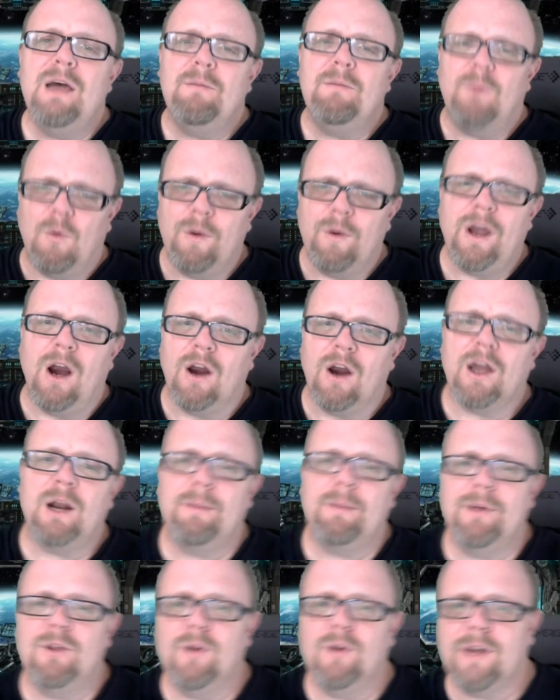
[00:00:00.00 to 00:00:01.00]
but we are going to
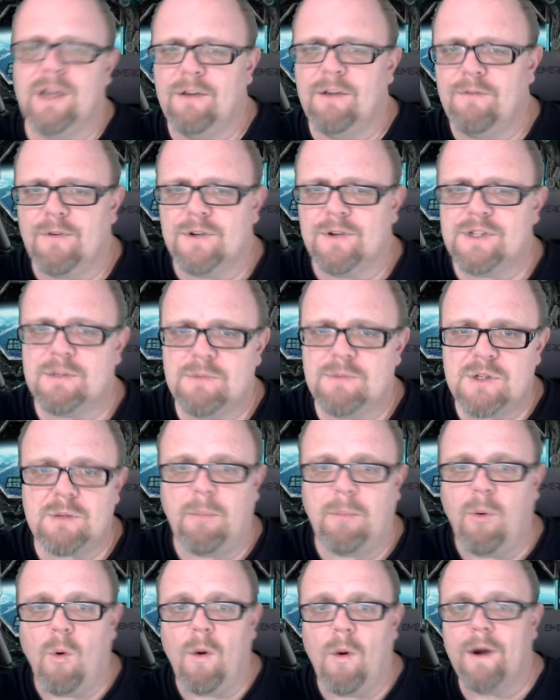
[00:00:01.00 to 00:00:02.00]
be looking for some
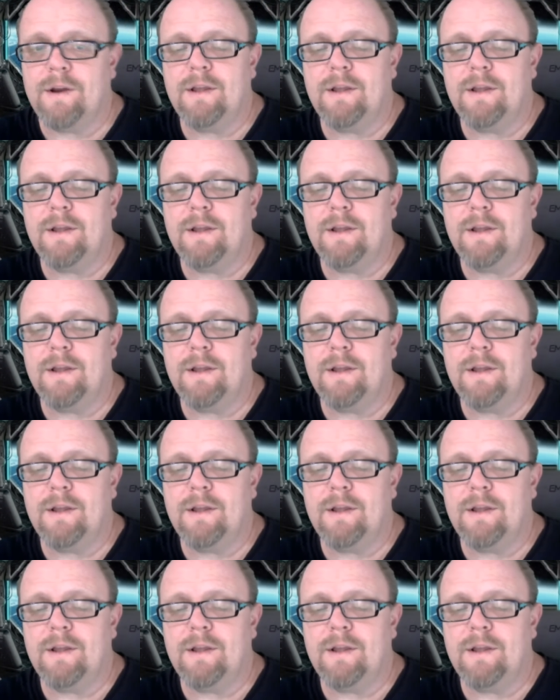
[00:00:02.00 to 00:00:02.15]
support.